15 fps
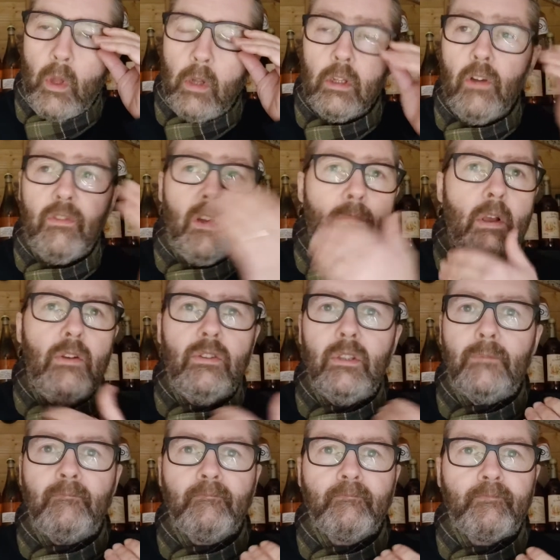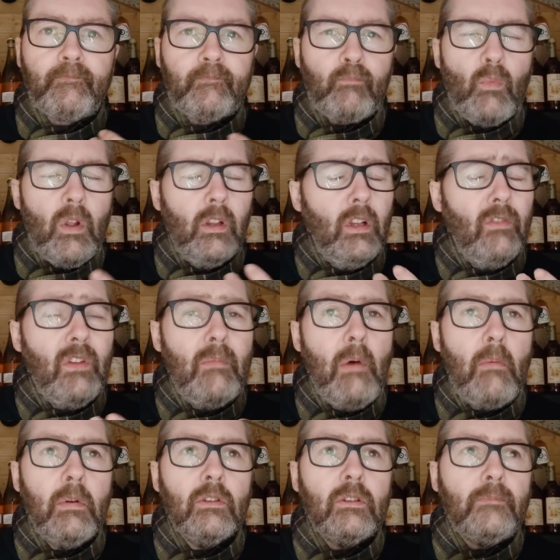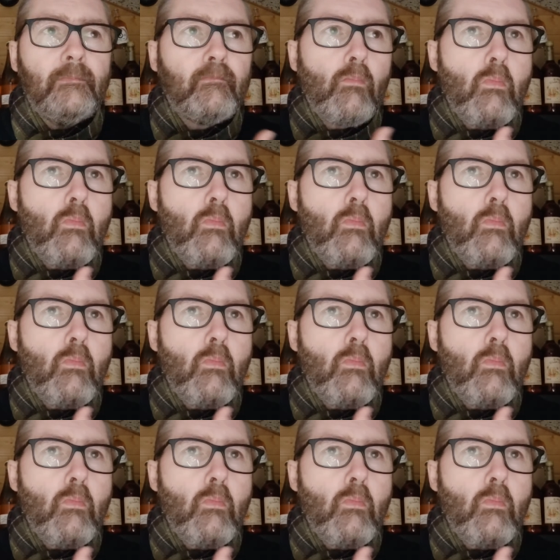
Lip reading: Lovely mousse, lovely bubbles.